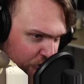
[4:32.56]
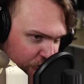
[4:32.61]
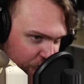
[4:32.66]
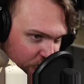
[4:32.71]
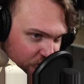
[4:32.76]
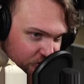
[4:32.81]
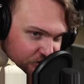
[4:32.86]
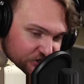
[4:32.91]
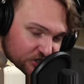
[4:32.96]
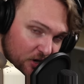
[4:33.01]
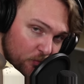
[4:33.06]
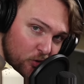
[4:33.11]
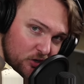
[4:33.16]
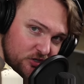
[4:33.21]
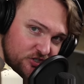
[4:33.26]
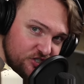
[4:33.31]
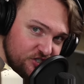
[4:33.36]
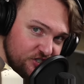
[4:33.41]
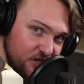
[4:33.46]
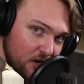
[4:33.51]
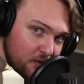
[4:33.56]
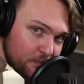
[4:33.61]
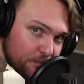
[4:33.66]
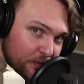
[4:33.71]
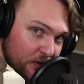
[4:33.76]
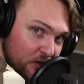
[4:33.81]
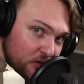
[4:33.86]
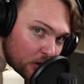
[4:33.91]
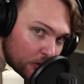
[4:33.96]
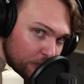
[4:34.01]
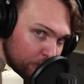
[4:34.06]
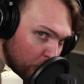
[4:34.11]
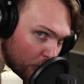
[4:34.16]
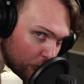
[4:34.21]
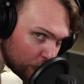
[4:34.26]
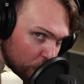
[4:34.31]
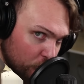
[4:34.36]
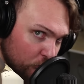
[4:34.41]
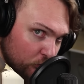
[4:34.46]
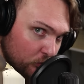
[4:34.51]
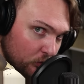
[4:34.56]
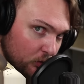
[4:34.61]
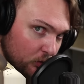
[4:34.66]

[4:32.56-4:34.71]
Did someone say peanut butter?